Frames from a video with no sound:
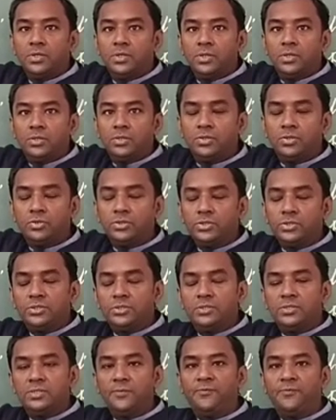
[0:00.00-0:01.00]

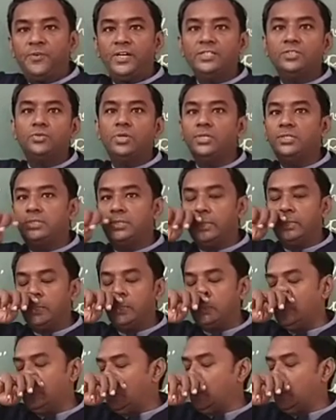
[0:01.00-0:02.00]
So the first
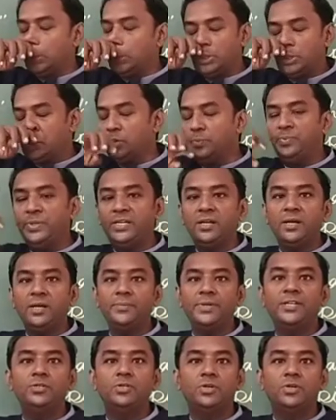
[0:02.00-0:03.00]
question should
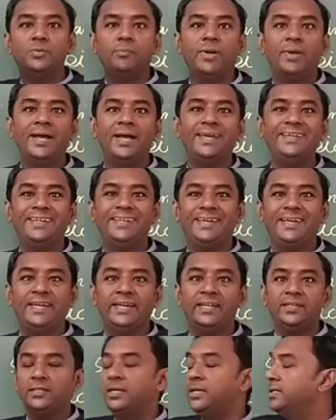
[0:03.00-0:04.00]
become in your mind
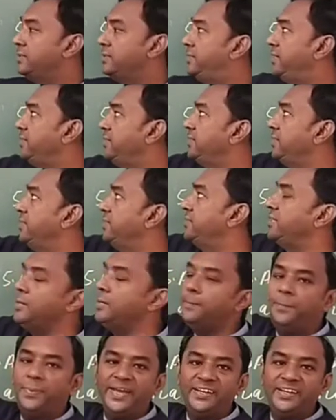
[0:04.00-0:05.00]
that this is
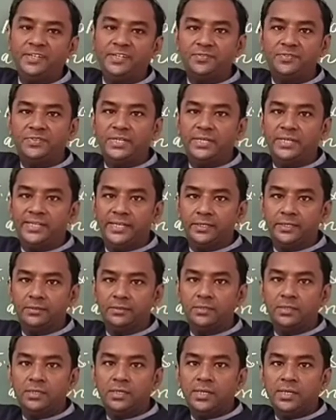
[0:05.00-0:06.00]
imperative
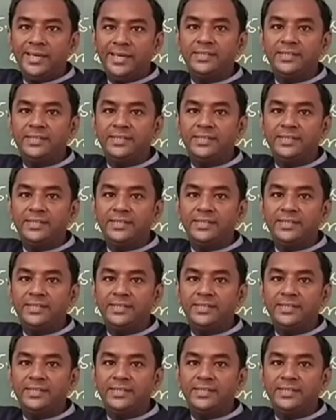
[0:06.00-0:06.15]
sentence.